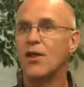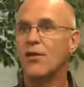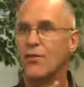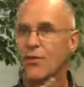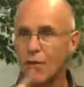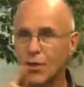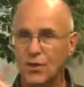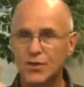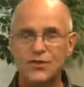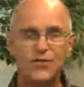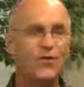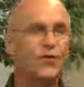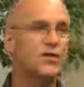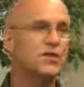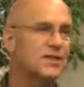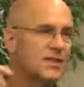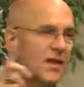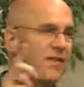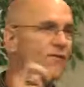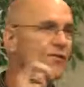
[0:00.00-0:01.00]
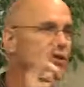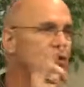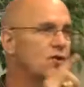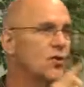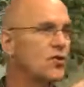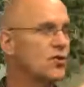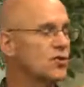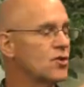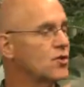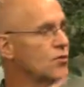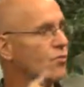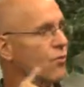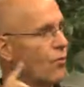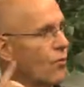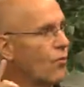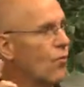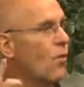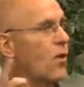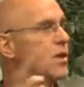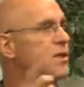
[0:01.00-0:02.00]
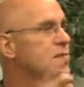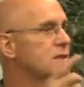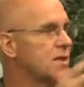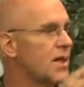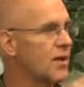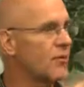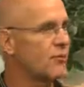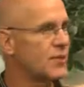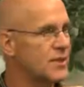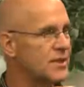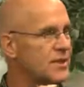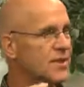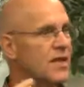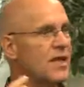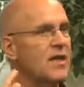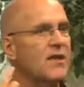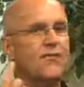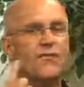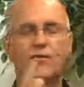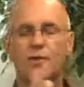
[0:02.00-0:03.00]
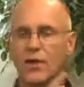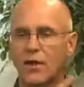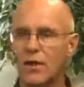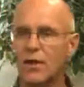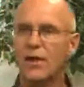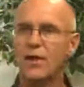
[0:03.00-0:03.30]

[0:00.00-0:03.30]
Those first 7 churches were the ones that received